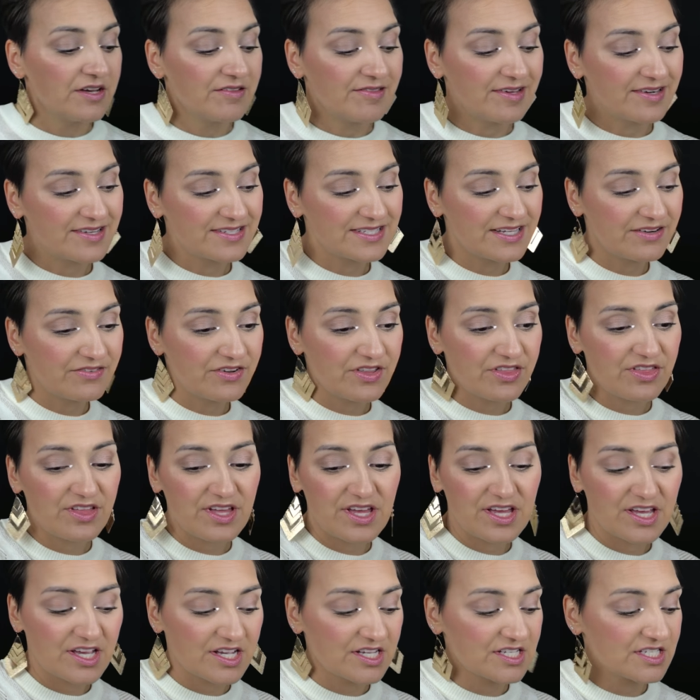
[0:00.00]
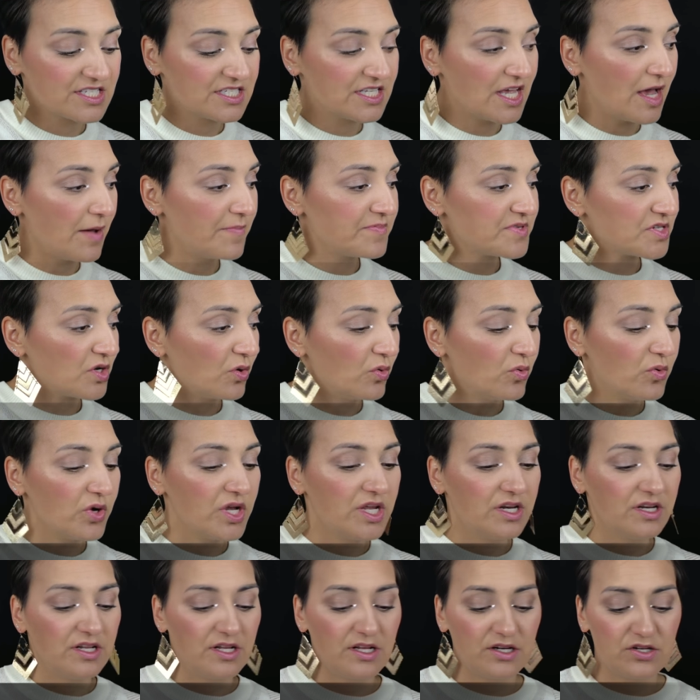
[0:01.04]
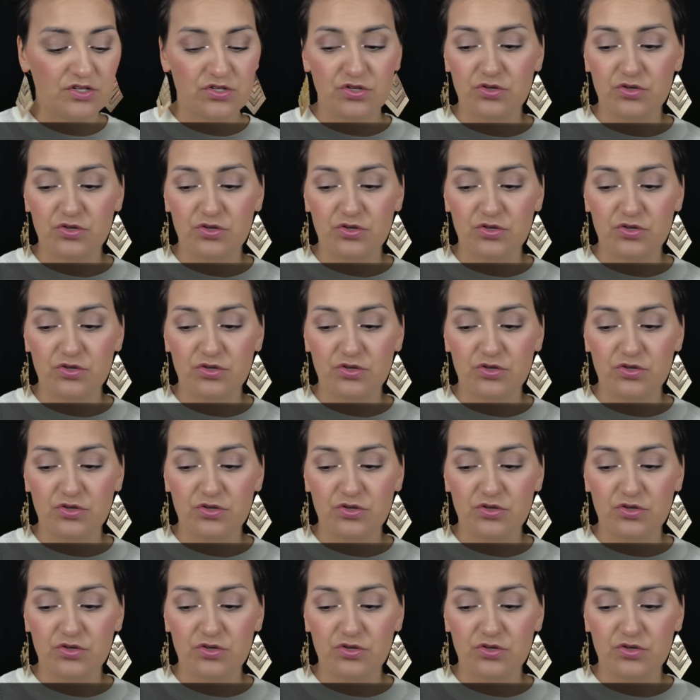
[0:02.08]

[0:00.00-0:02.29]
That is everything, except we need